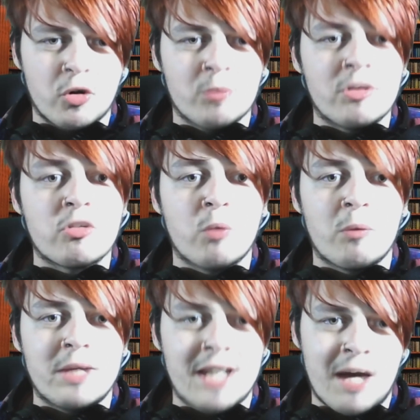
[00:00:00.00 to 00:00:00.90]
into what we
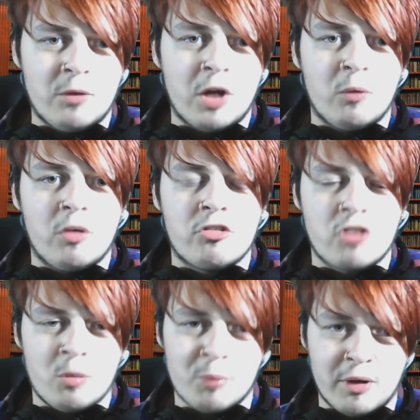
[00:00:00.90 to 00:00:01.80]
now know as
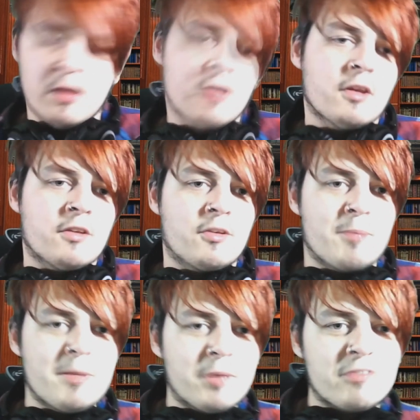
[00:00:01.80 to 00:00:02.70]
Tonberries. The
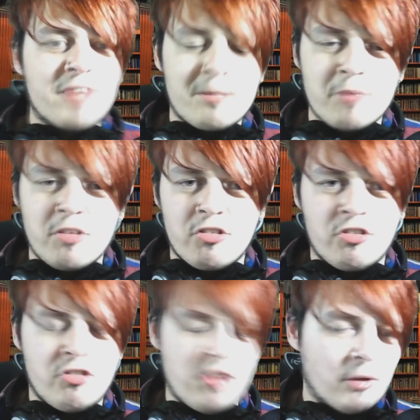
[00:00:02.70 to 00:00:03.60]
people of Nim
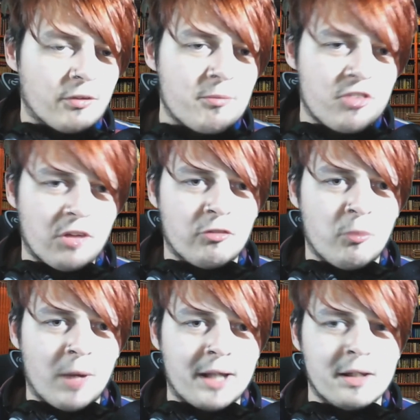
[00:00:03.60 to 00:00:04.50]
sealed themselves
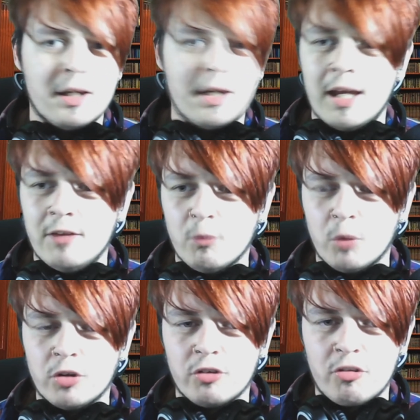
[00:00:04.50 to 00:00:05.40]
away in the
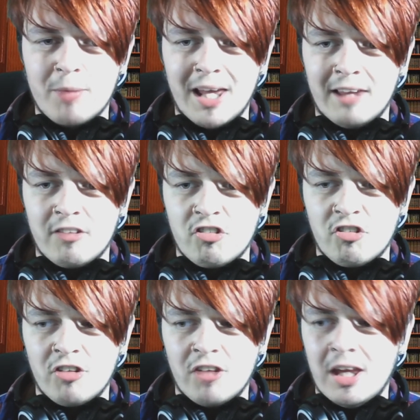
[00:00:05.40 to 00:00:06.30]
Wanderer's
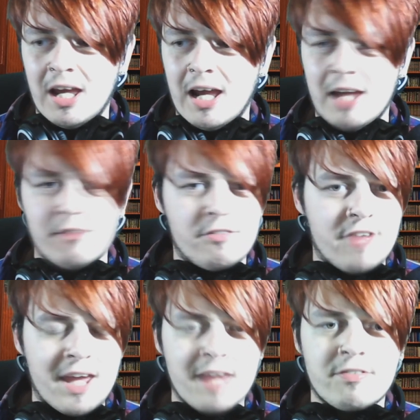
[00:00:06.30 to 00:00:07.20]
Palace, and
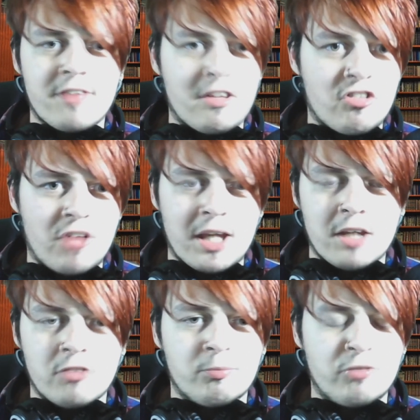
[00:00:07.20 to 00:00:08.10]
there they stayed
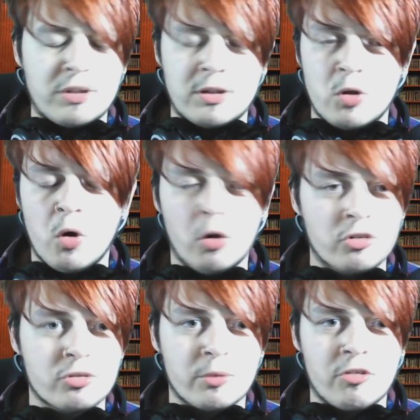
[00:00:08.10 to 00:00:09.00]
for
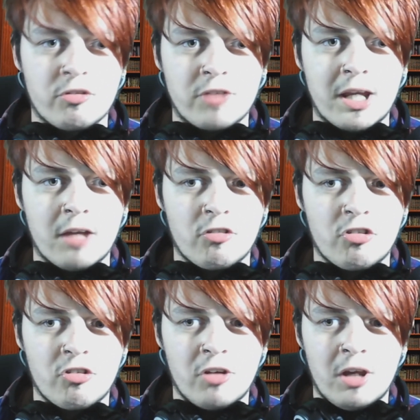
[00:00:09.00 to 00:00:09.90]
hundreds of
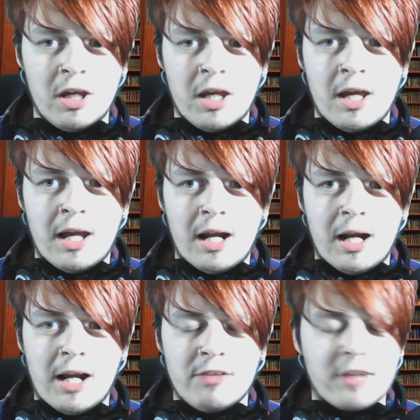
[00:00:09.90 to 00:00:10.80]
years.
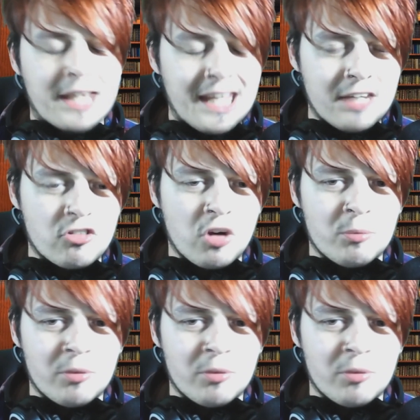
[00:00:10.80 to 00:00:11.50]
And the King Tonberry's